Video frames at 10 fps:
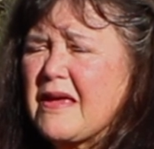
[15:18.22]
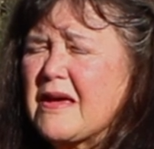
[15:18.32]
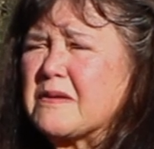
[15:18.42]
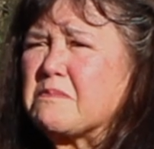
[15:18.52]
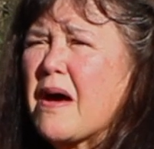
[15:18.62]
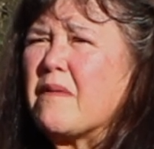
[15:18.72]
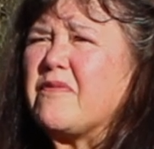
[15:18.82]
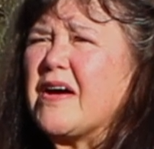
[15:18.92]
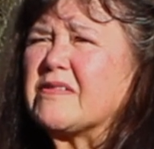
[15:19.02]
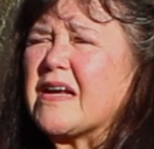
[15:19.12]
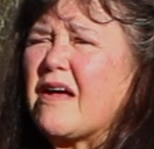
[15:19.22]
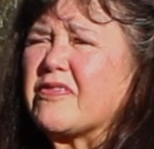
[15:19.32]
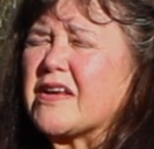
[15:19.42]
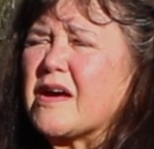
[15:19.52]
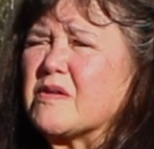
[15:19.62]
And Bob found
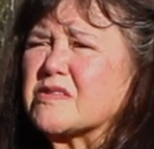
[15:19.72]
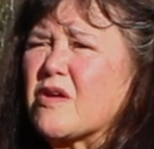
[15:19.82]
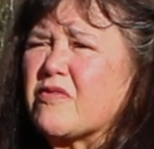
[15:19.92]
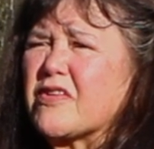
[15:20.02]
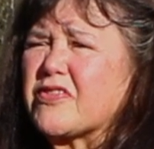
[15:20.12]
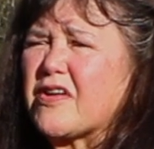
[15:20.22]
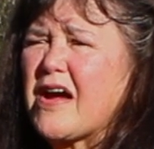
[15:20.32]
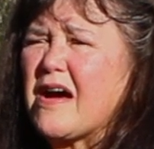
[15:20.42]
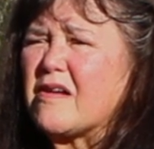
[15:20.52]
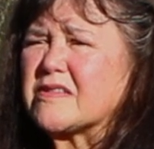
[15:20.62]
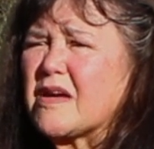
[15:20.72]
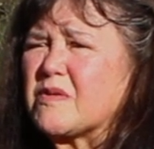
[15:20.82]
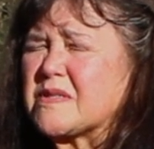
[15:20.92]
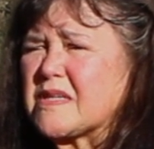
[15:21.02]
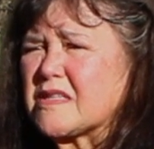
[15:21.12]
out that I was over at their house. I
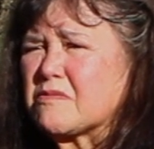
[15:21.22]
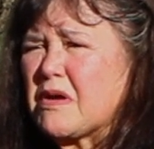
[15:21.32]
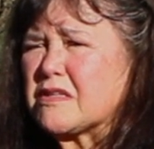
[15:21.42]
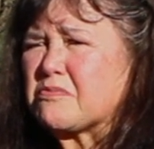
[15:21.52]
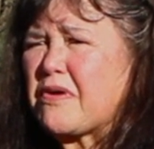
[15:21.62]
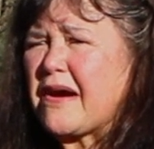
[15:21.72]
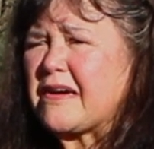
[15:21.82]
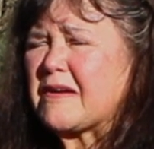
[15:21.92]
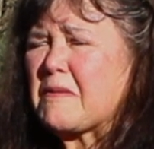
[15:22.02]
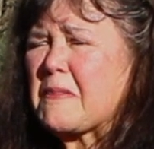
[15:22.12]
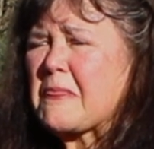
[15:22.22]
was 6 months pregnant.